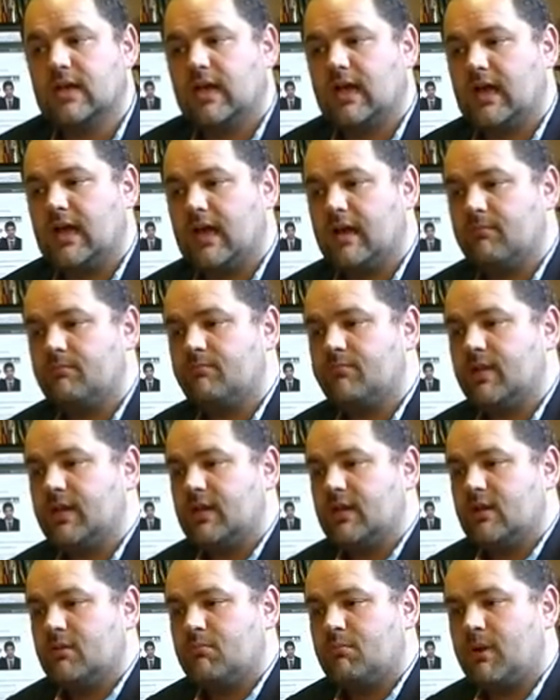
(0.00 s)

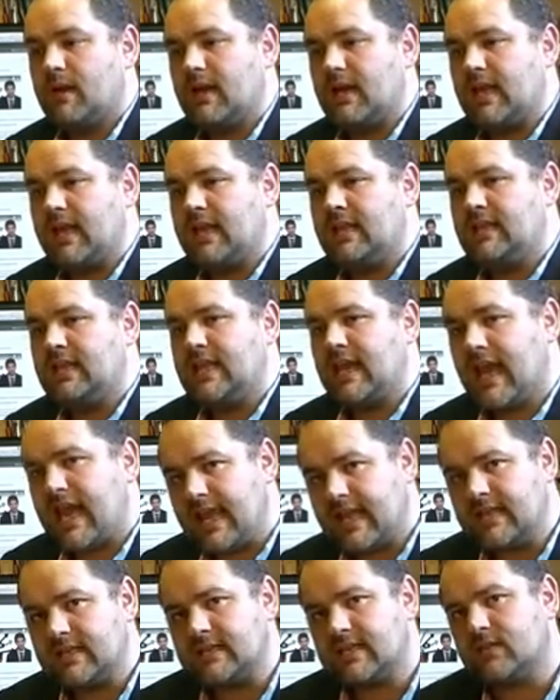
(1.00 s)
But in the
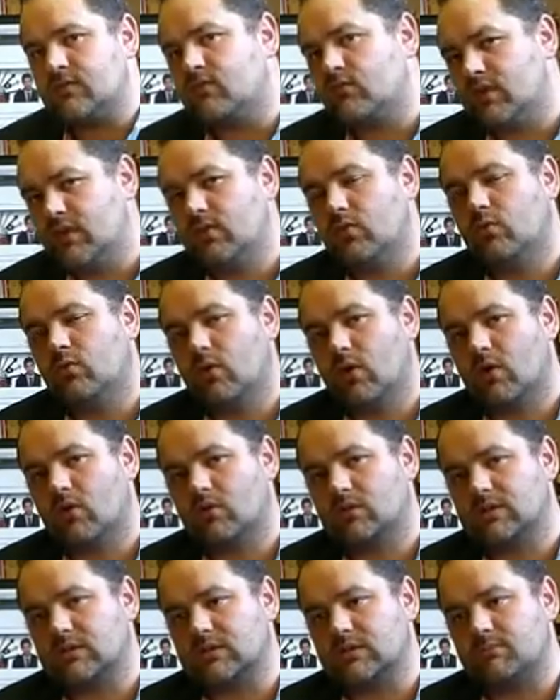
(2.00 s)
end, in real
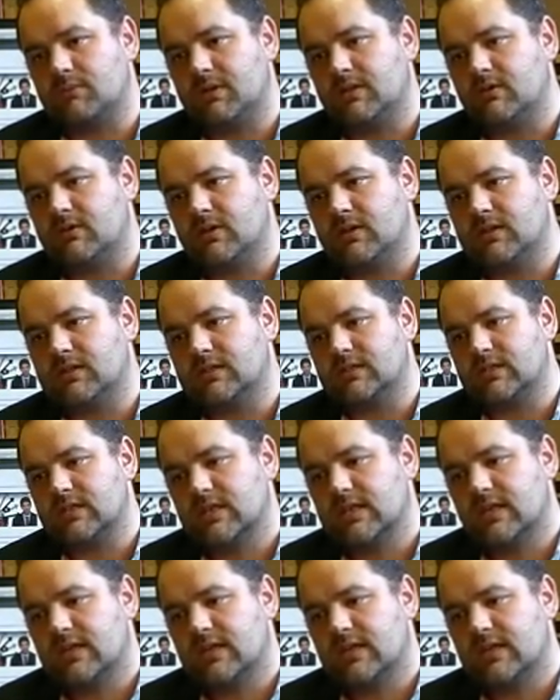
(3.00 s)
world experience,